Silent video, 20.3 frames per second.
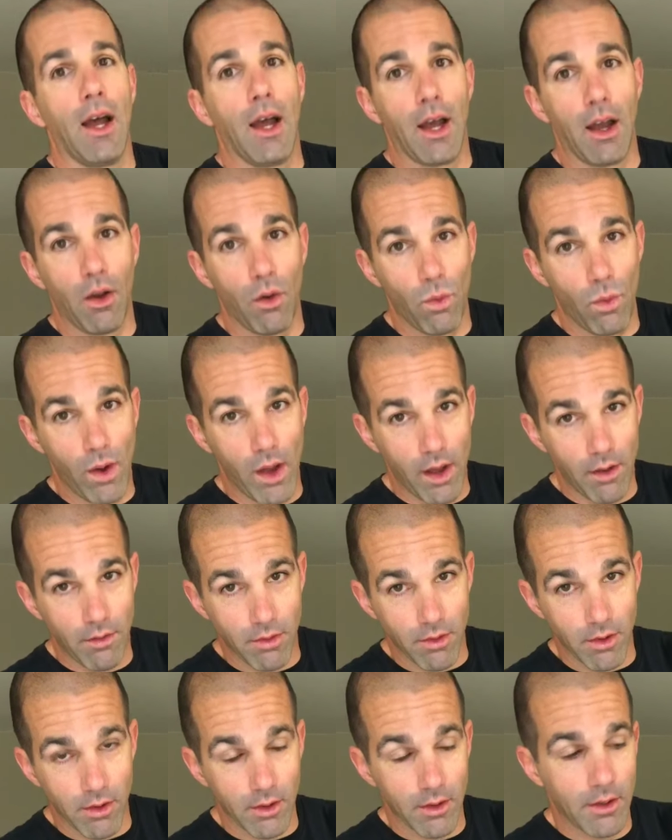
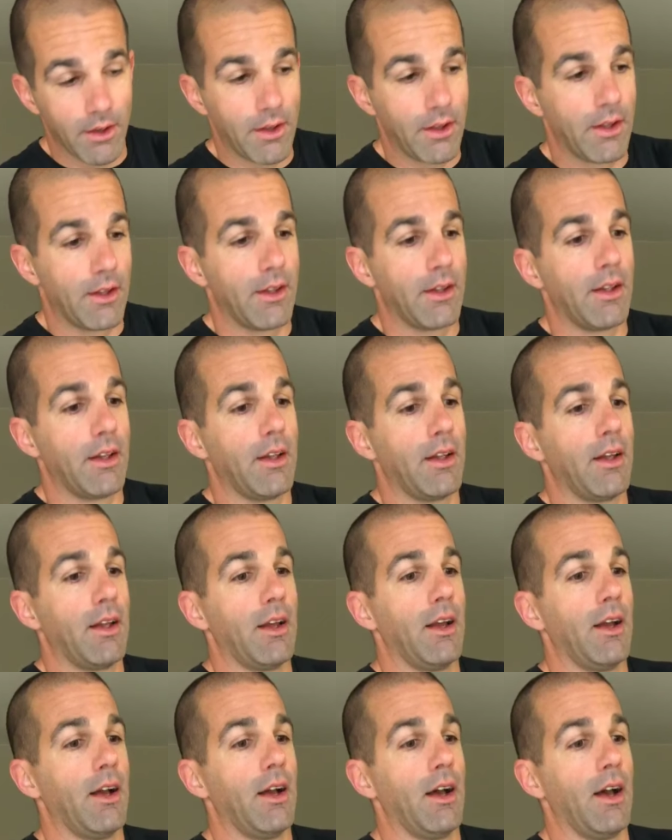However,
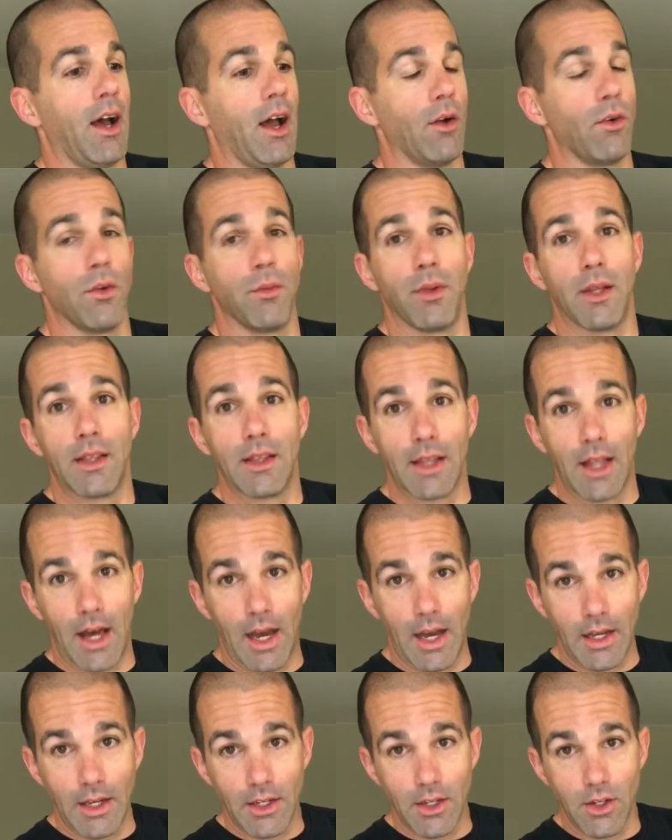I would be
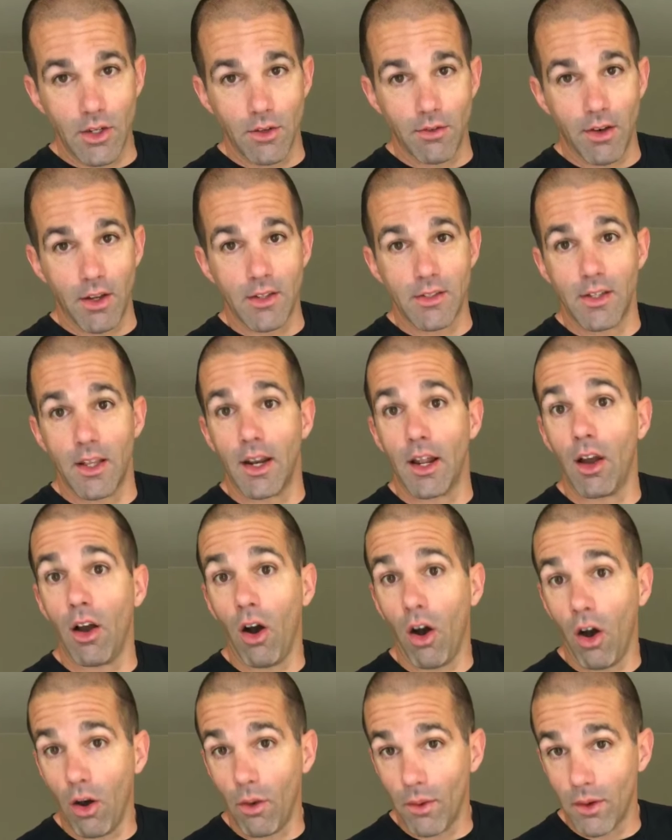lying to you if I said I
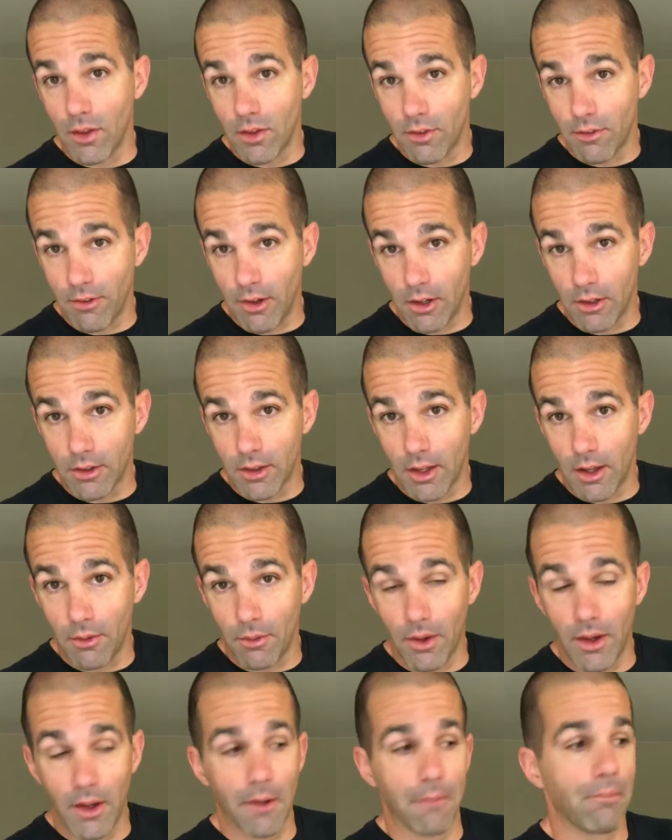always felt that
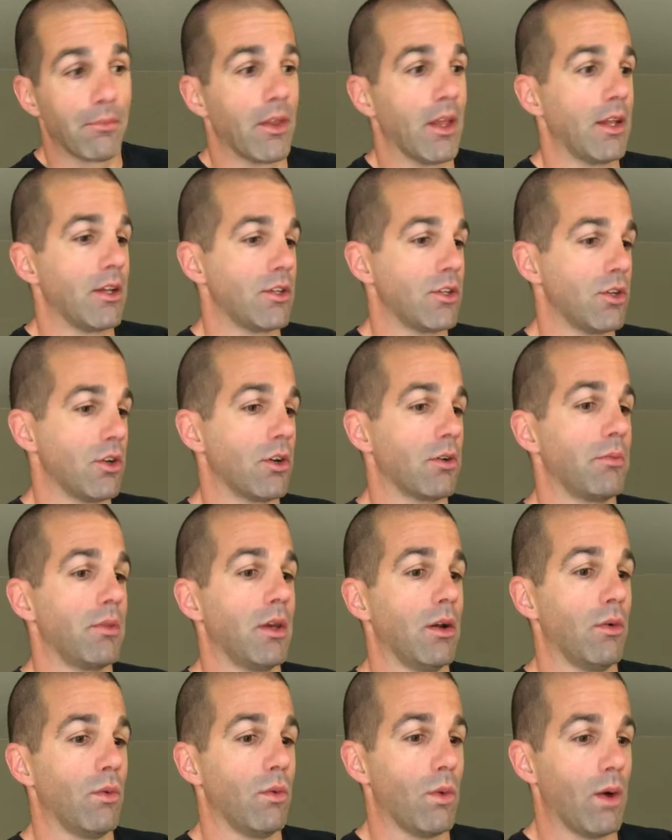way. It took me
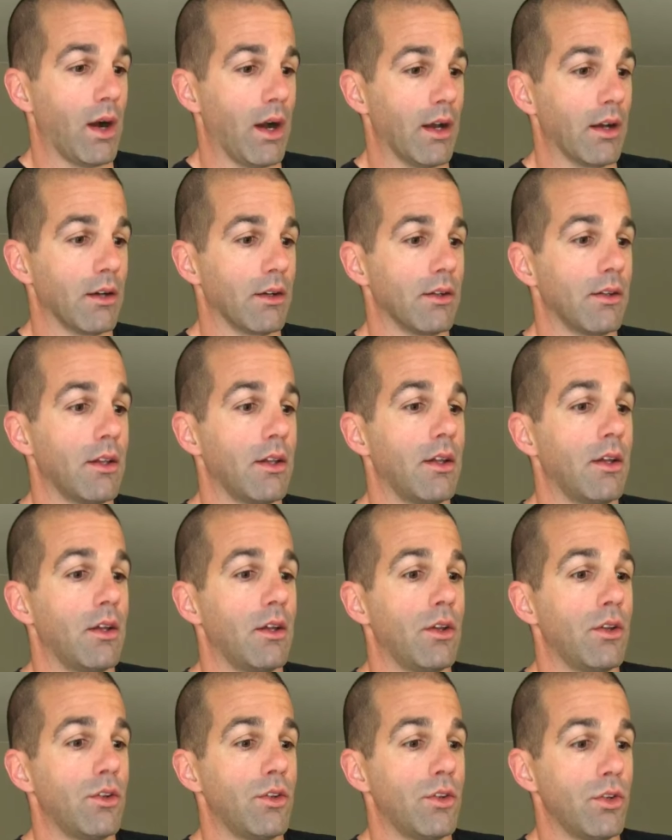a while
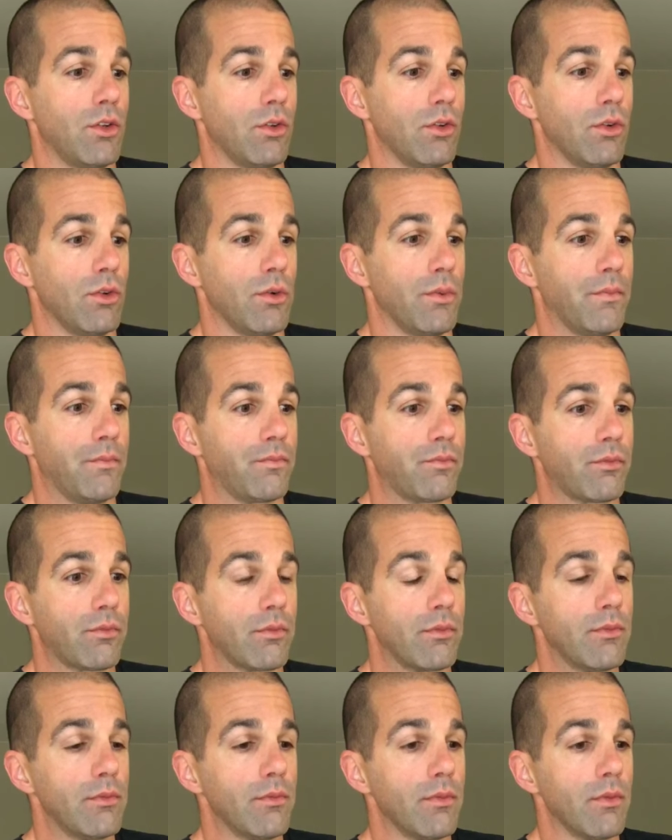to
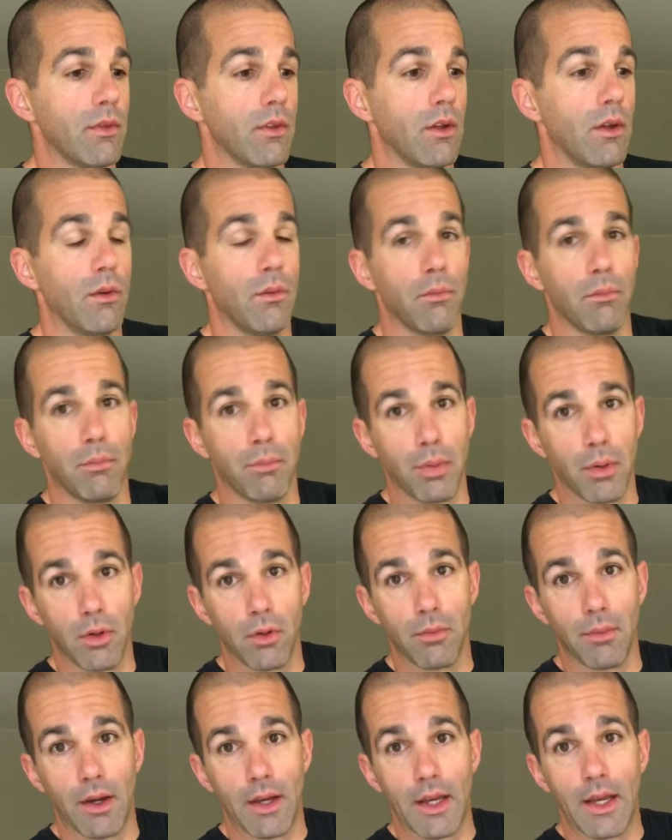pull
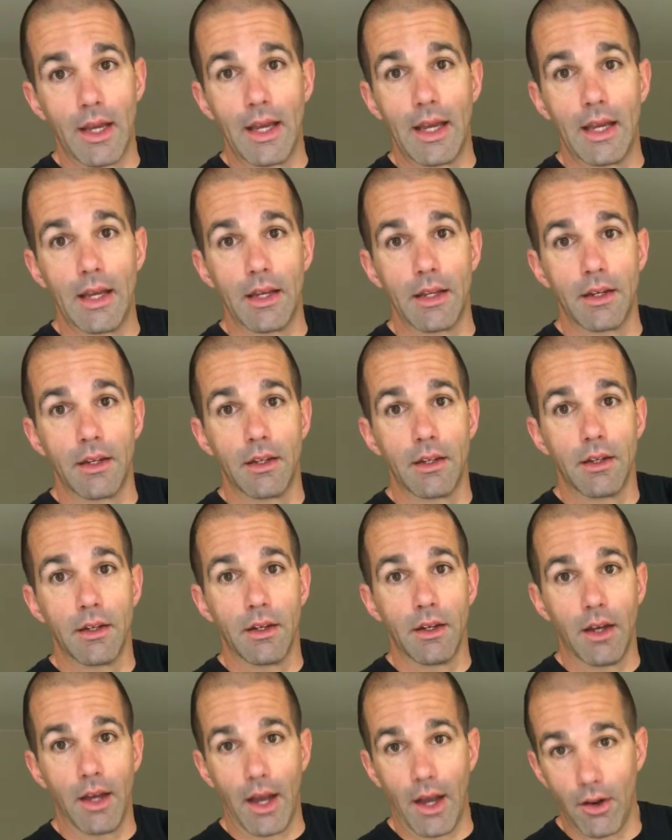my head
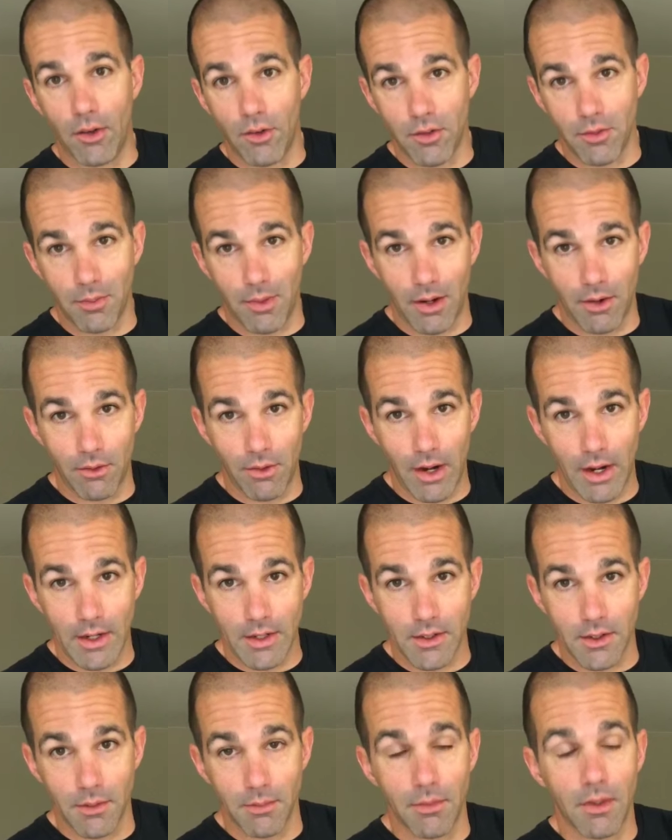out of my
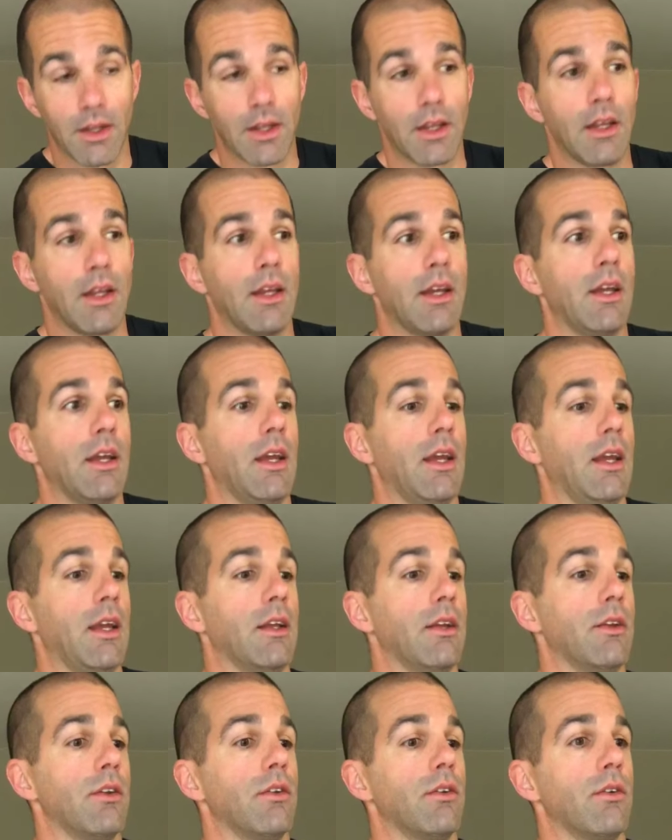rectum
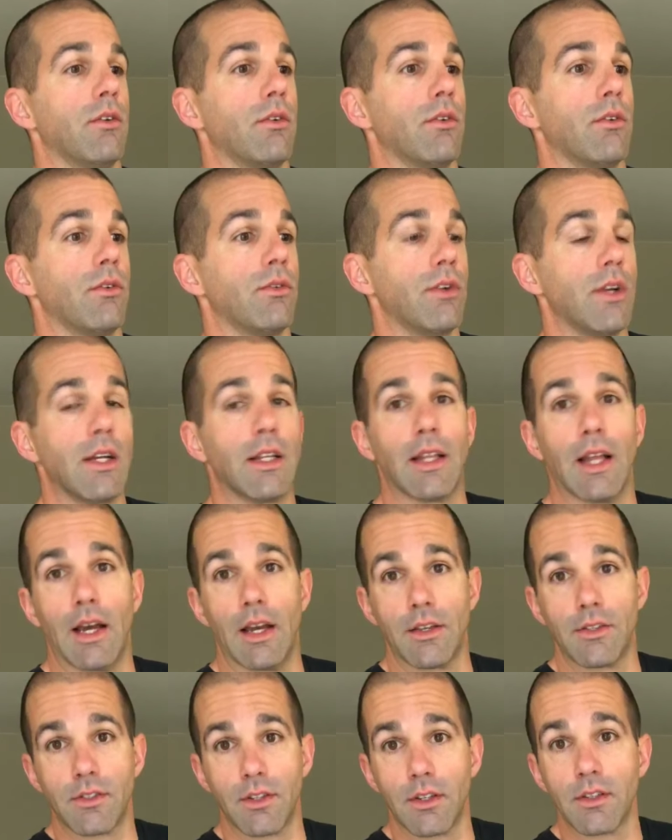and
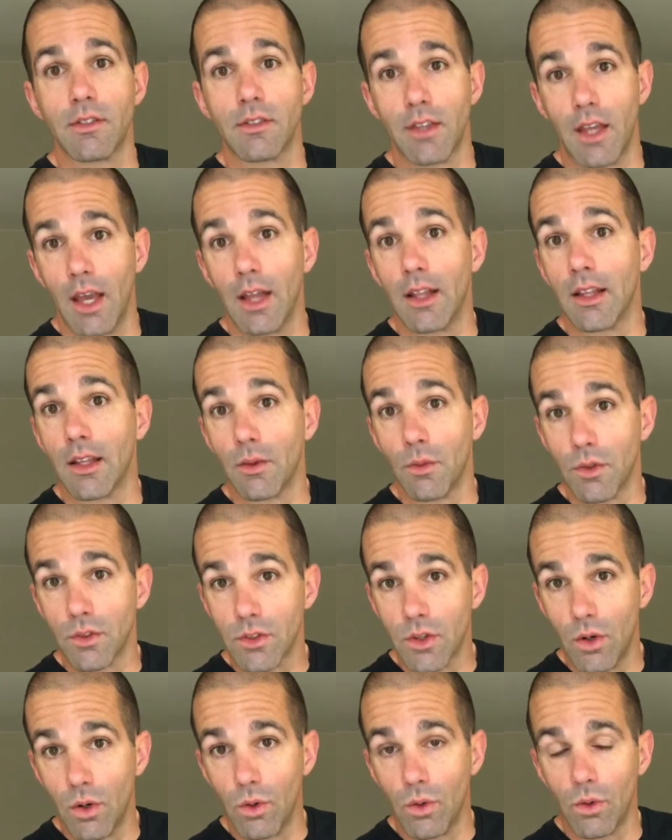realize that scaling was
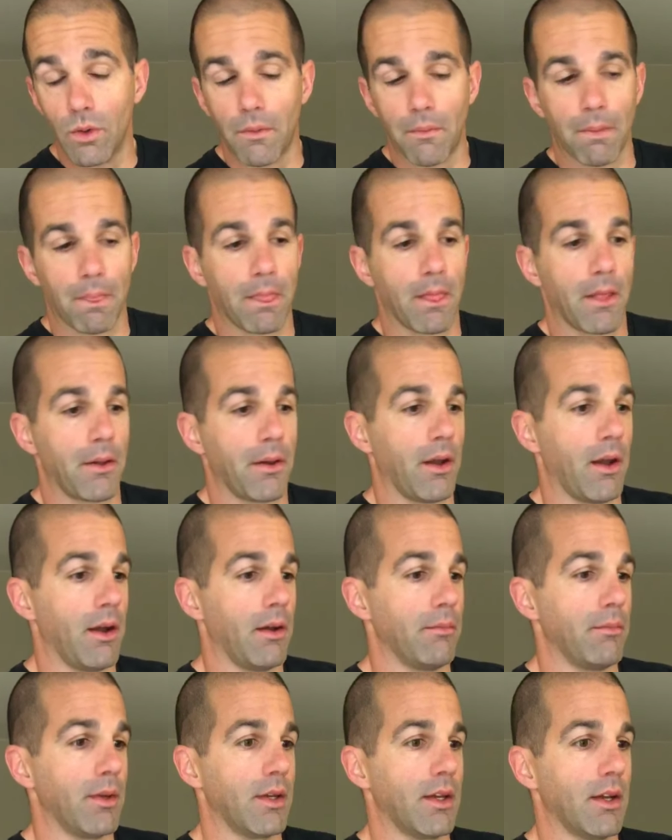cool.
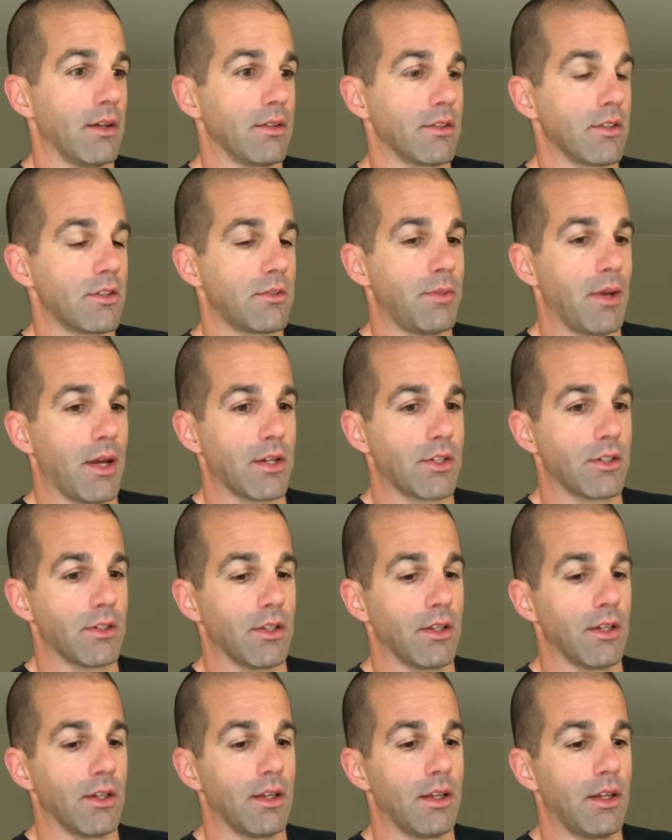Because
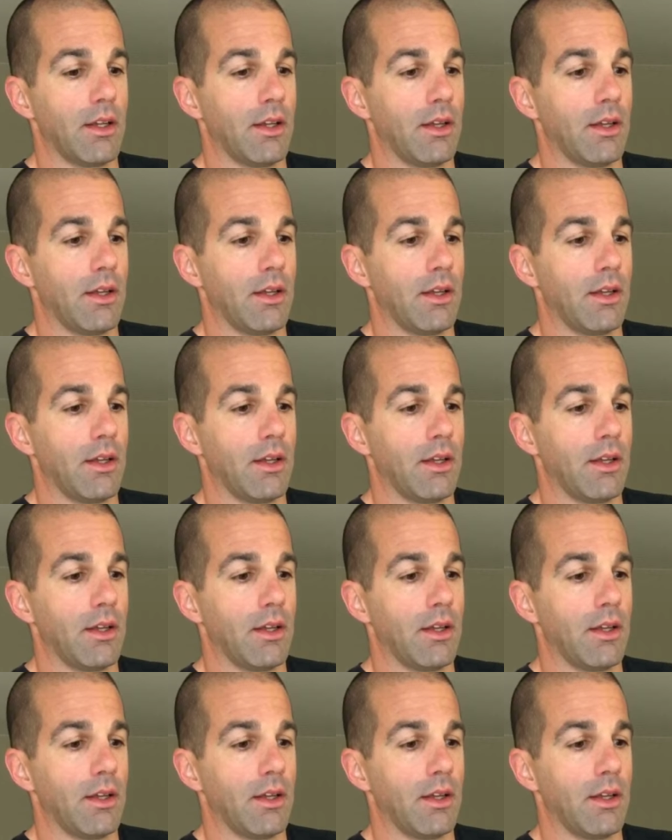especially